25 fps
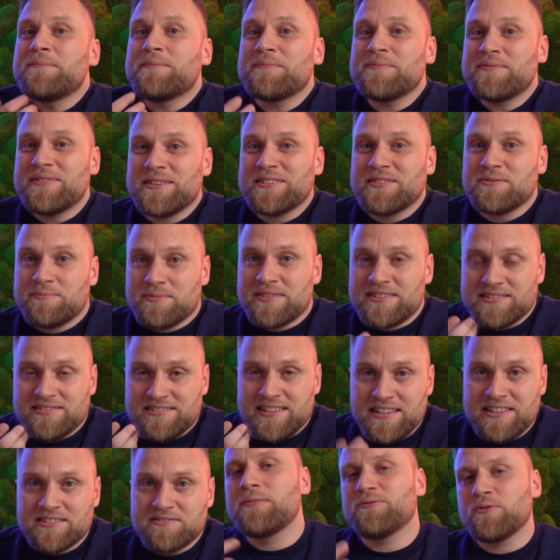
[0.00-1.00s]
This means
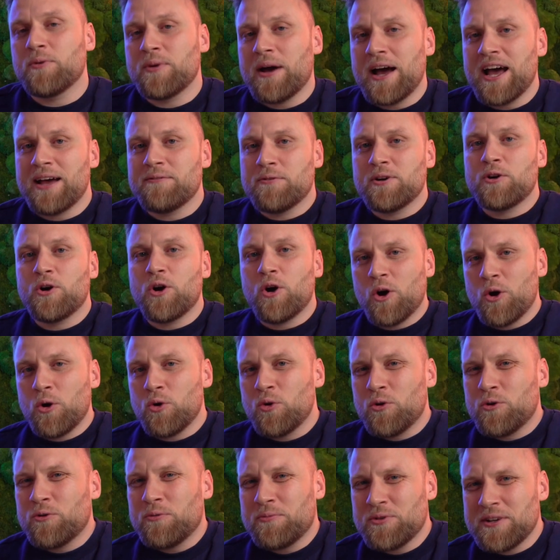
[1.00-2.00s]
that if you have a
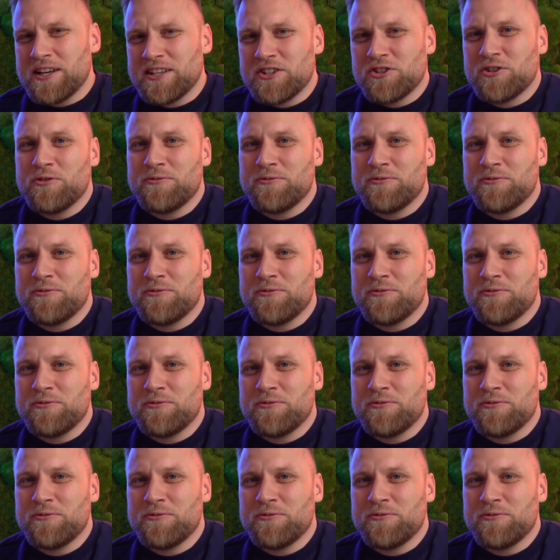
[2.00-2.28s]
whole range